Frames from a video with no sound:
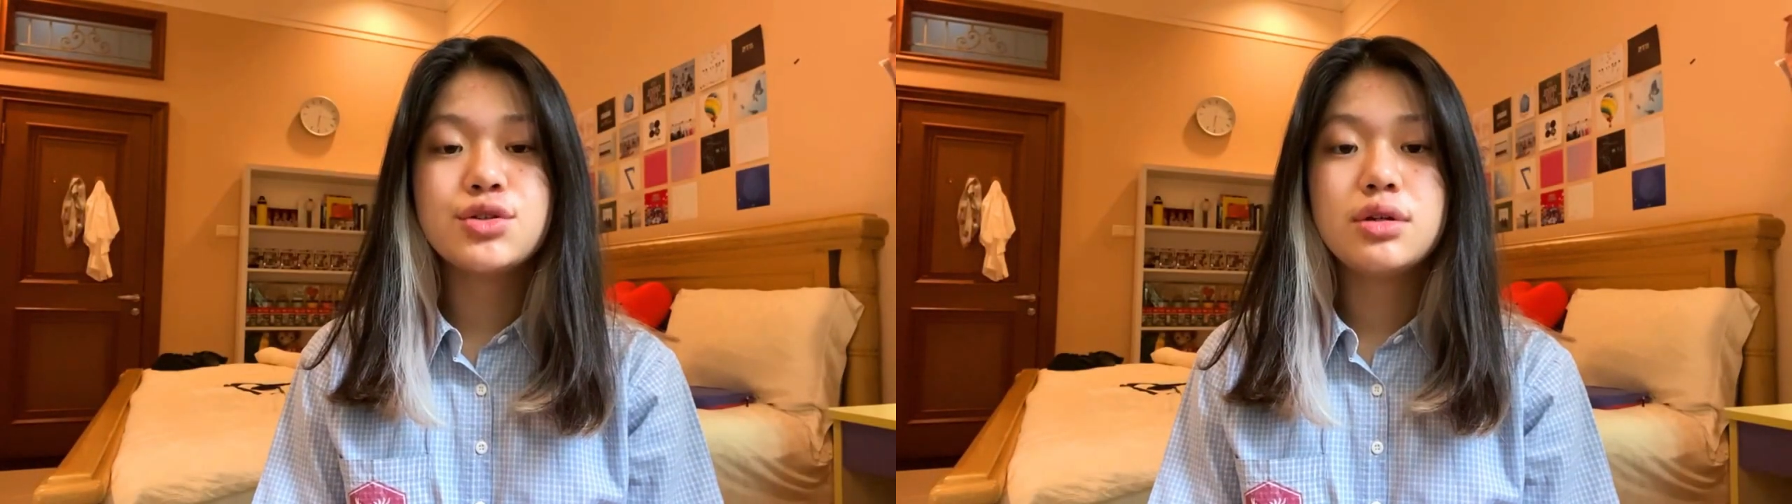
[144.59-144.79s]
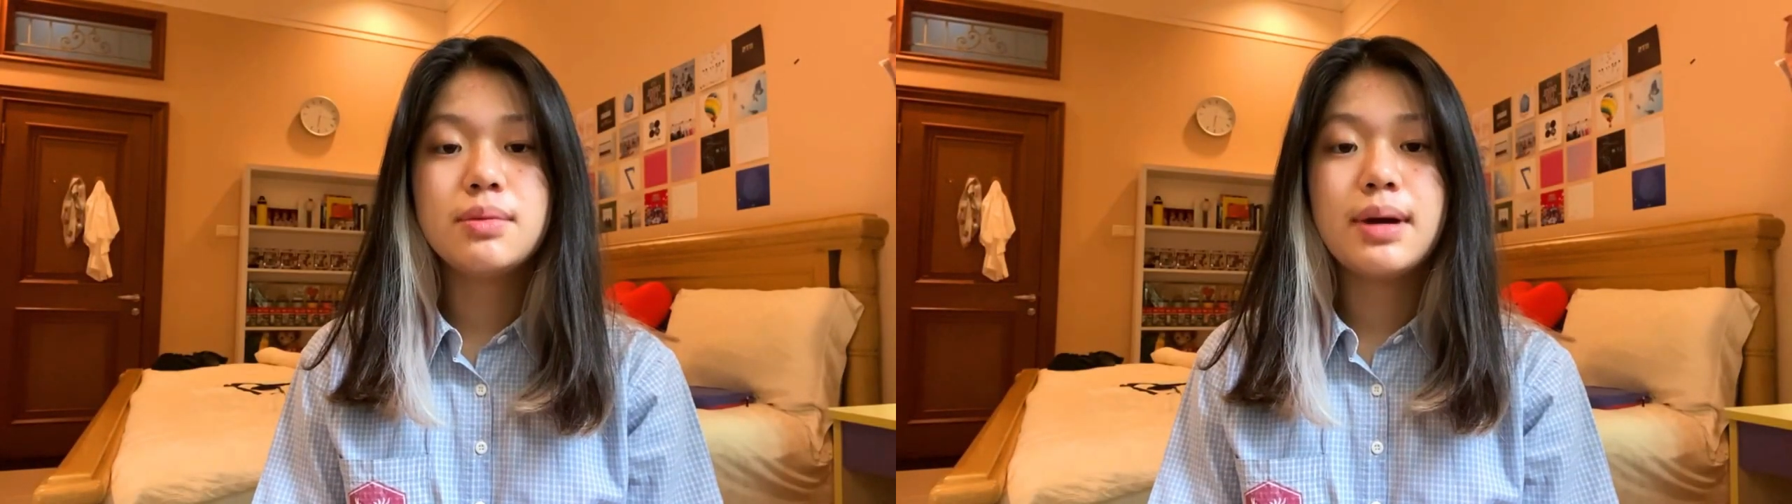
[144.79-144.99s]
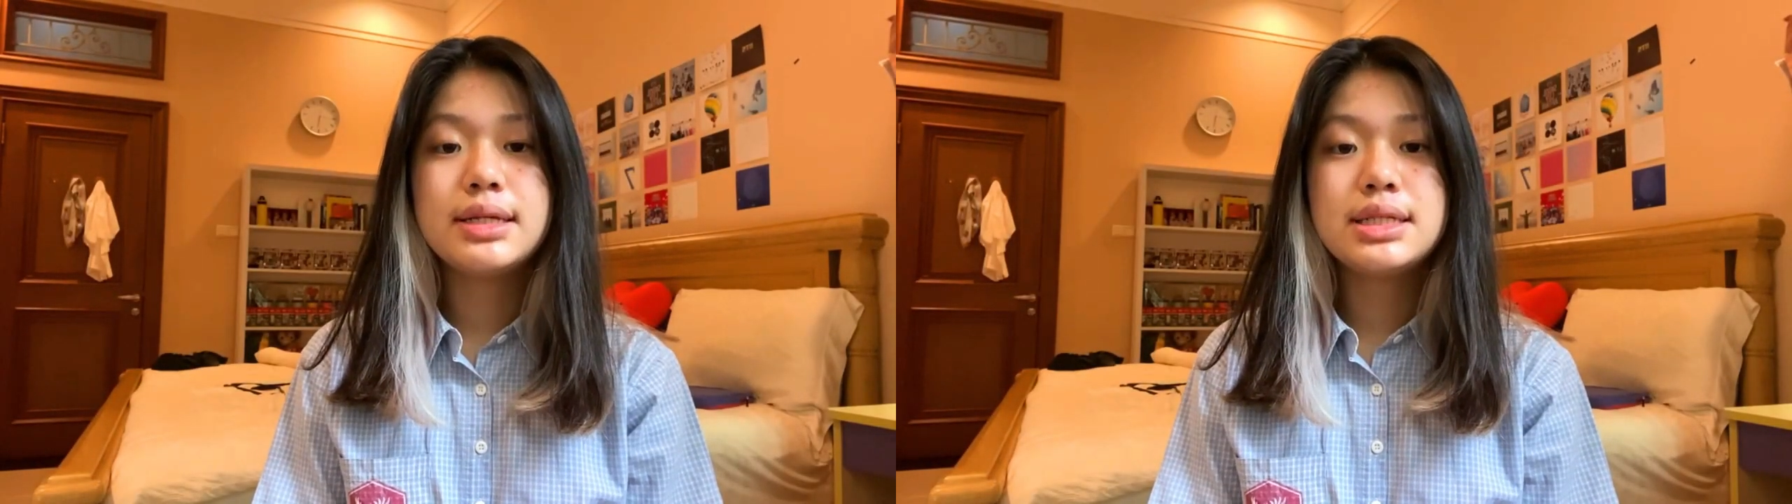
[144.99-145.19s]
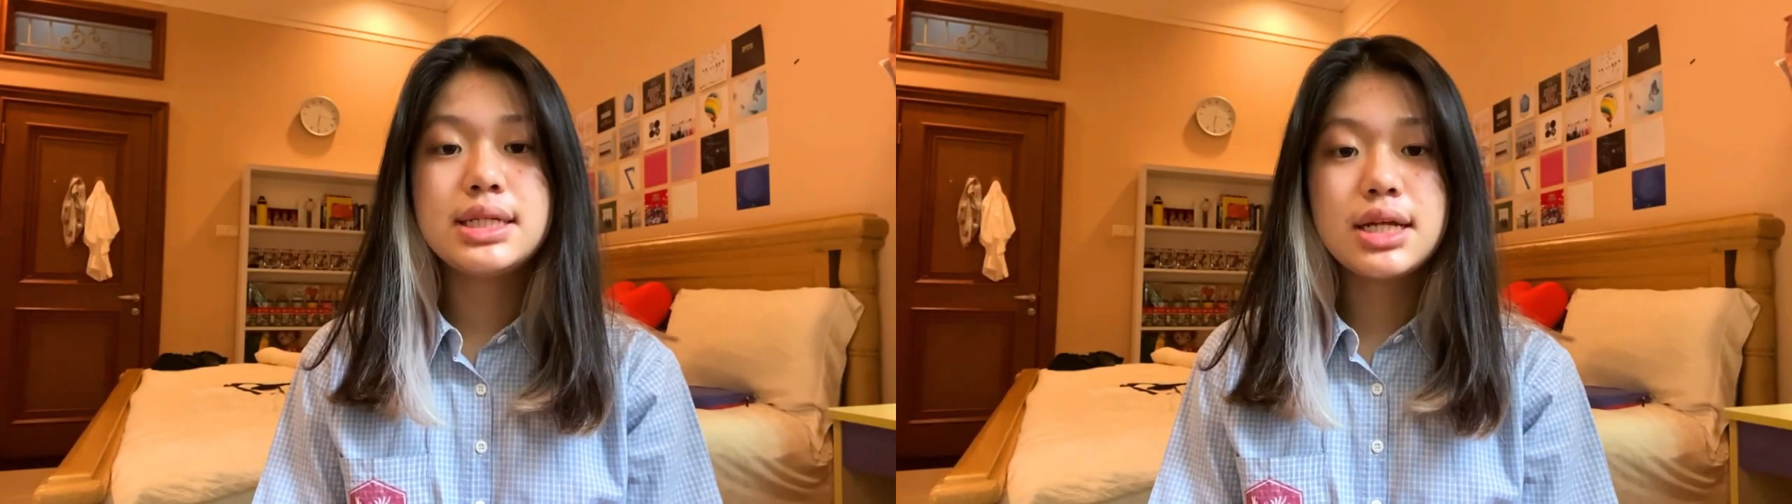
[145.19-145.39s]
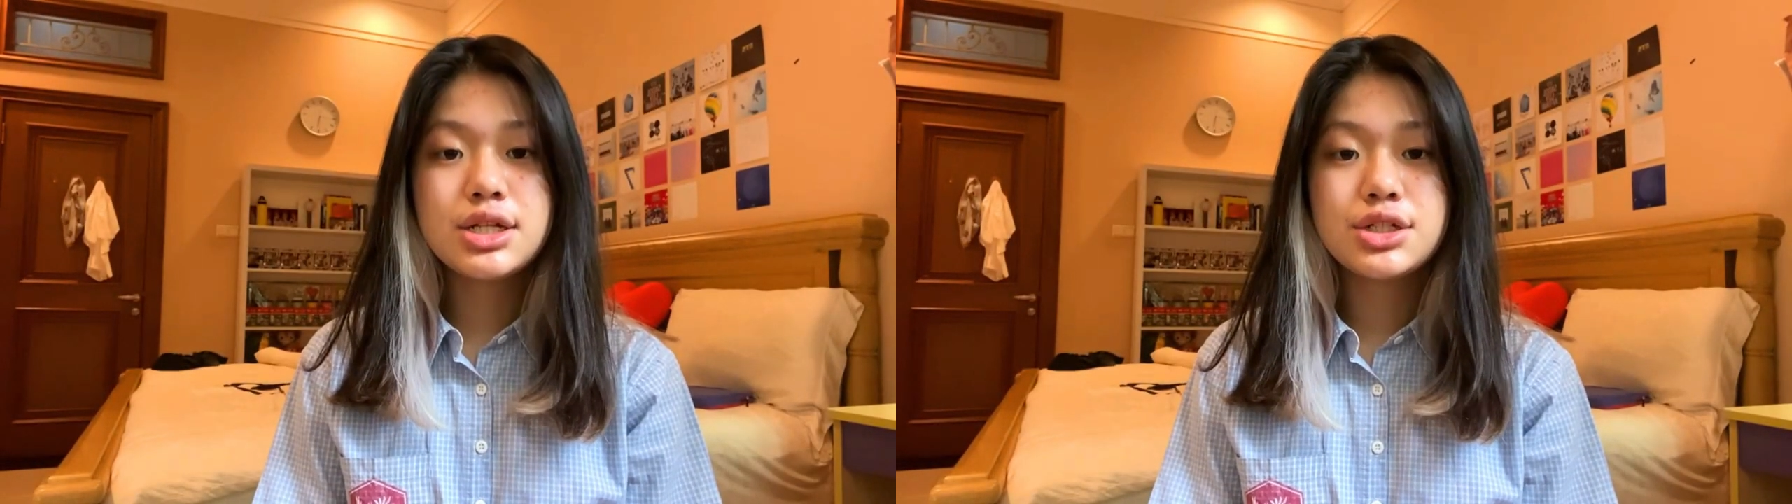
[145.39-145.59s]
to remind
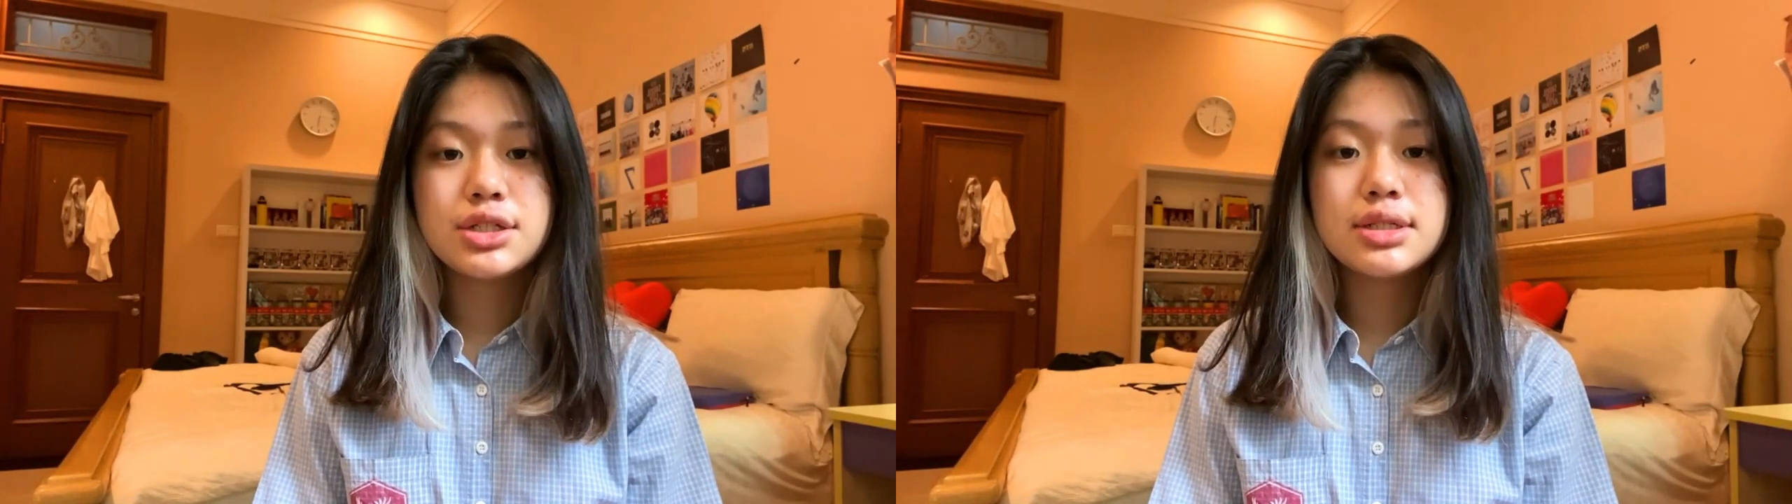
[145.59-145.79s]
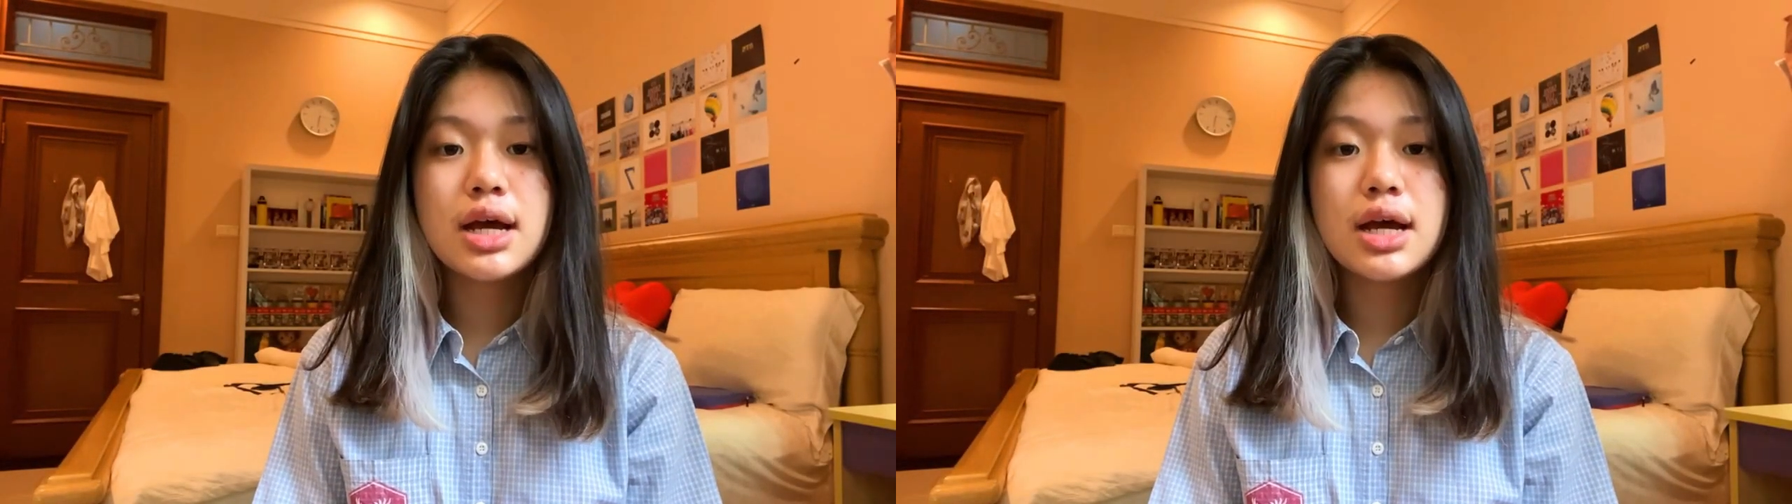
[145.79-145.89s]
teenagers